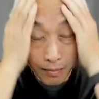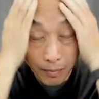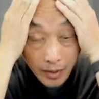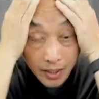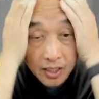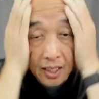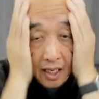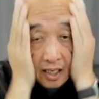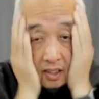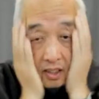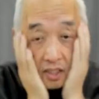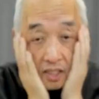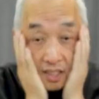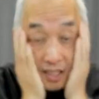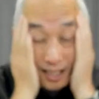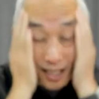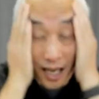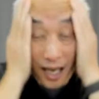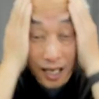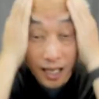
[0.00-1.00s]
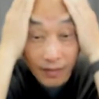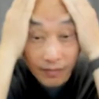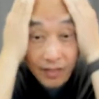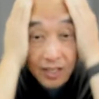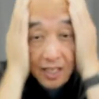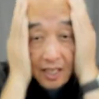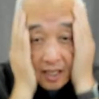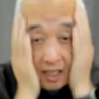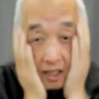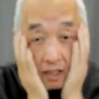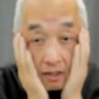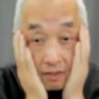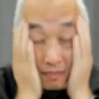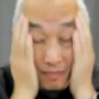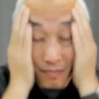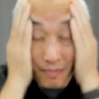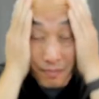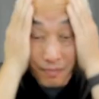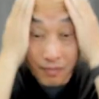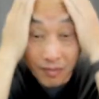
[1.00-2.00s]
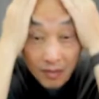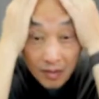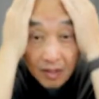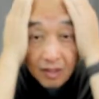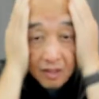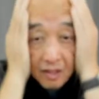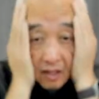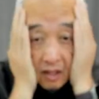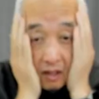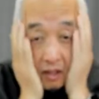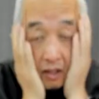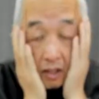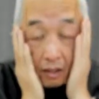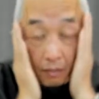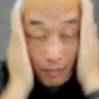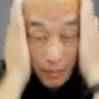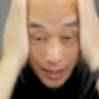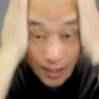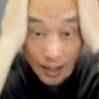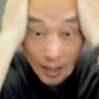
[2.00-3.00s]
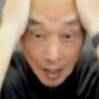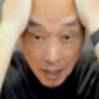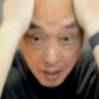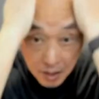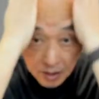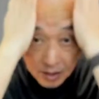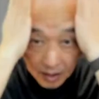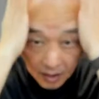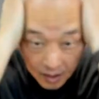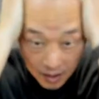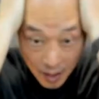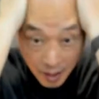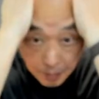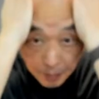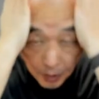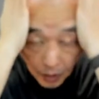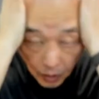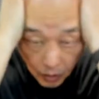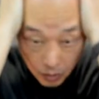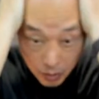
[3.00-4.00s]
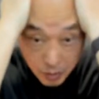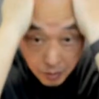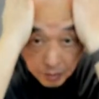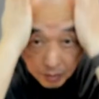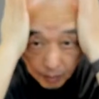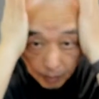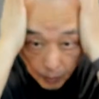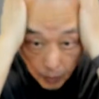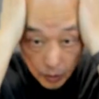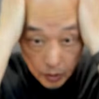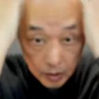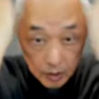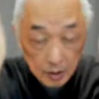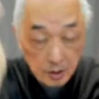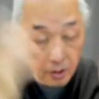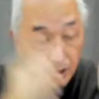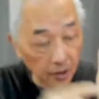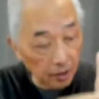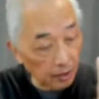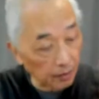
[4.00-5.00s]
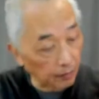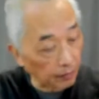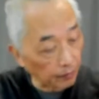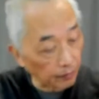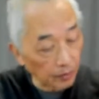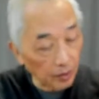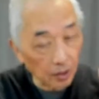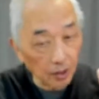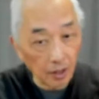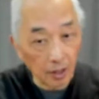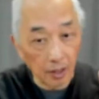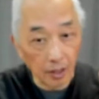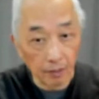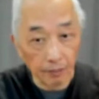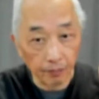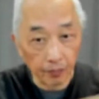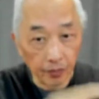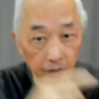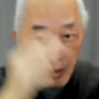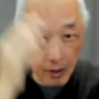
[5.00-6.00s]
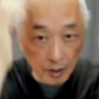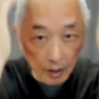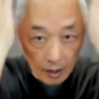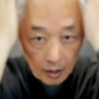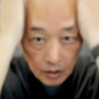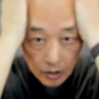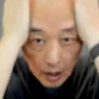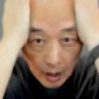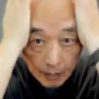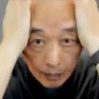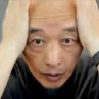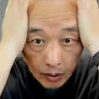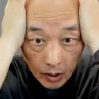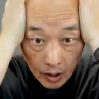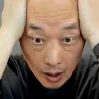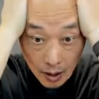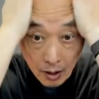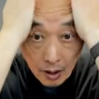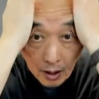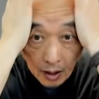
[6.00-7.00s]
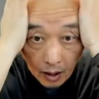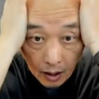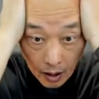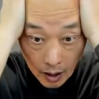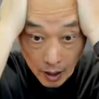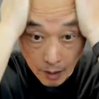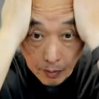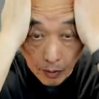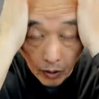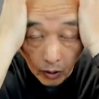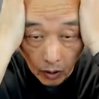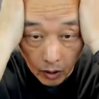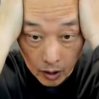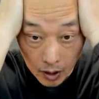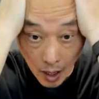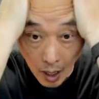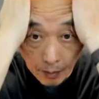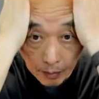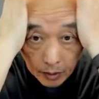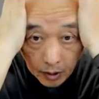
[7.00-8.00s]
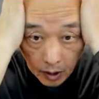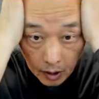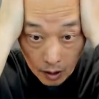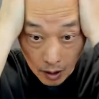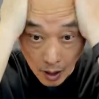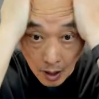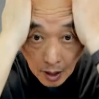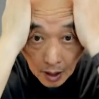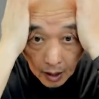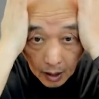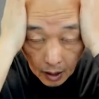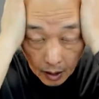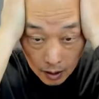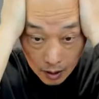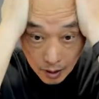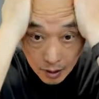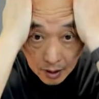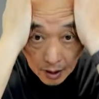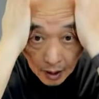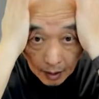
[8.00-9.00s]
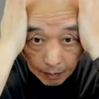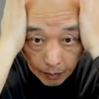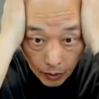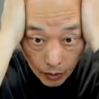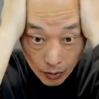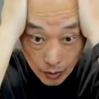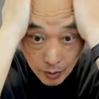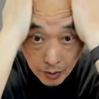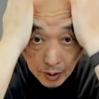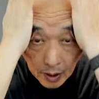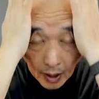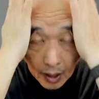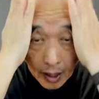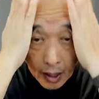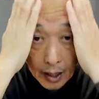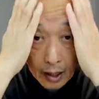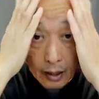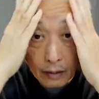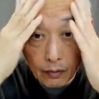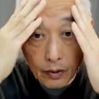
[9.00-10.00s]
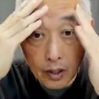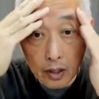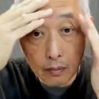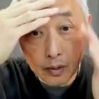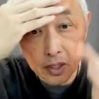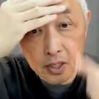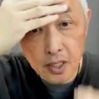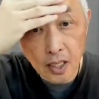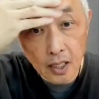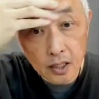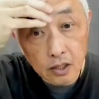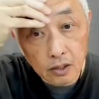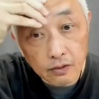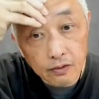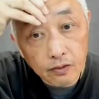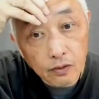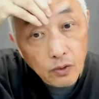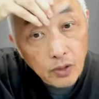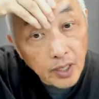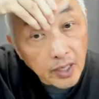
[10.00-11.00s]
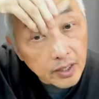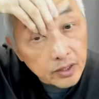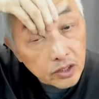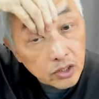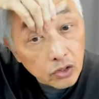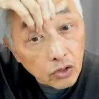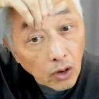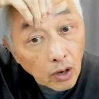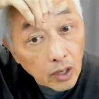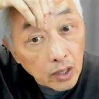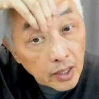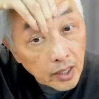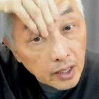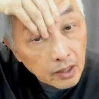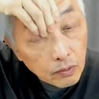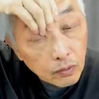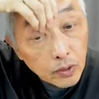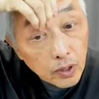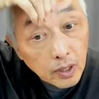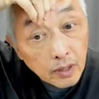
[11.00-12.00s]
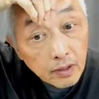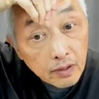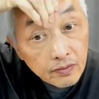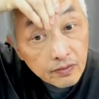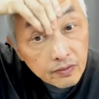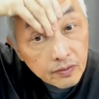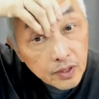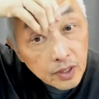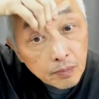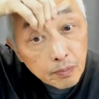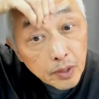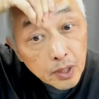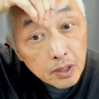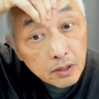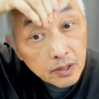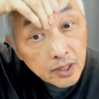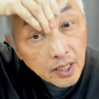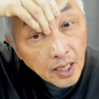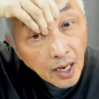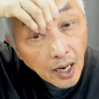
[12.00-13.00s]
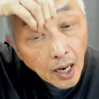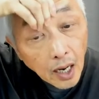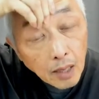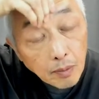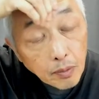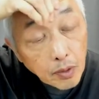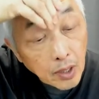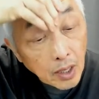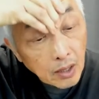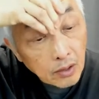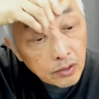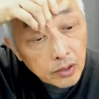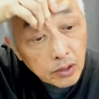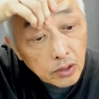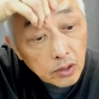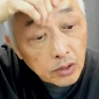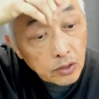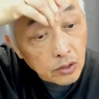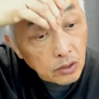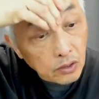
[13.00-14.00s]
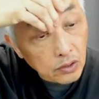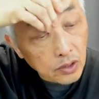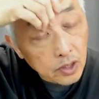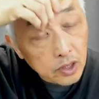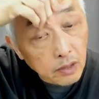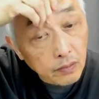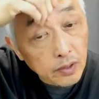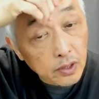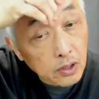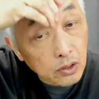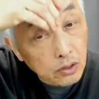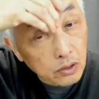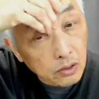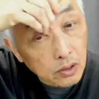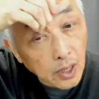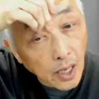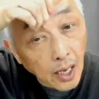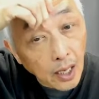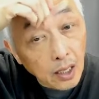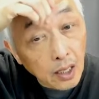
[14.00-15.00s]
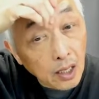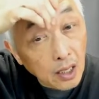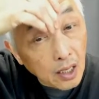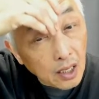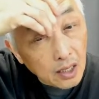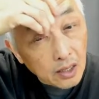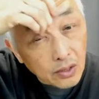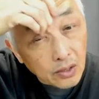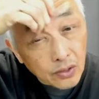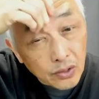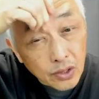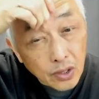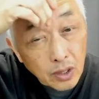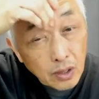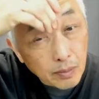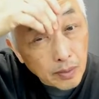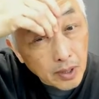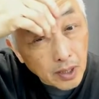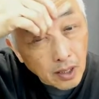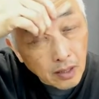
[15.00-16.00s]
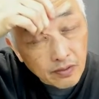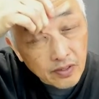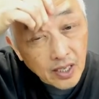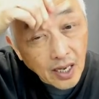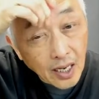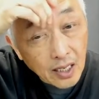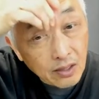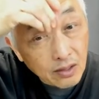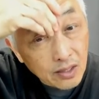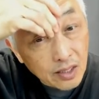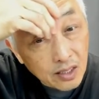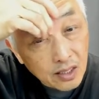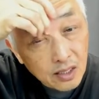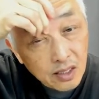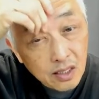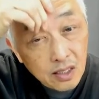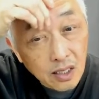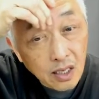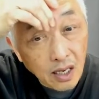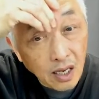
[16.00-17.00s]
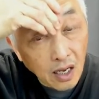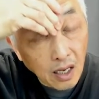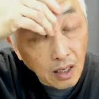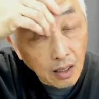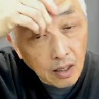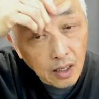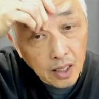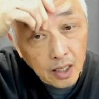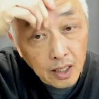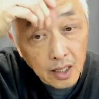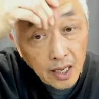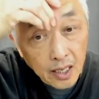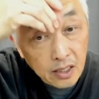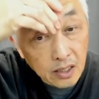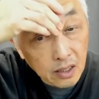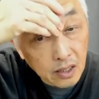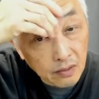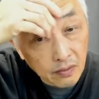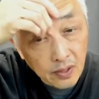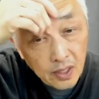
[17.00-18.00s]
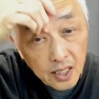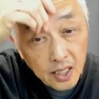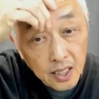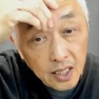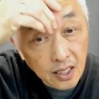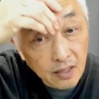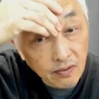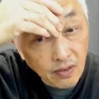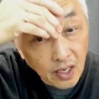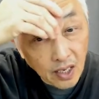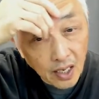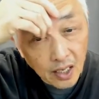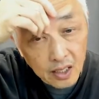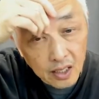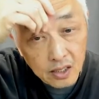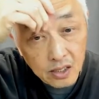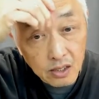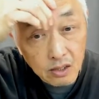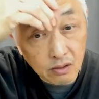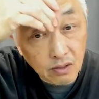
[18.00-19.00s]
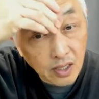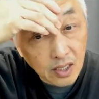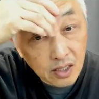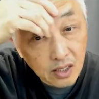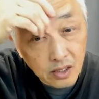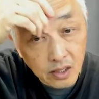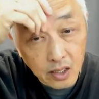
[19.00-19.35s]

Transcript: to massage the side of the head, massage the temple, put the chamber of the labor on top of the temple. And then we're going to massage the forehead, starting with in between the eyebrow. You notice when you do that, there's a little bit of tenderness. It actually relieves a lot of stress that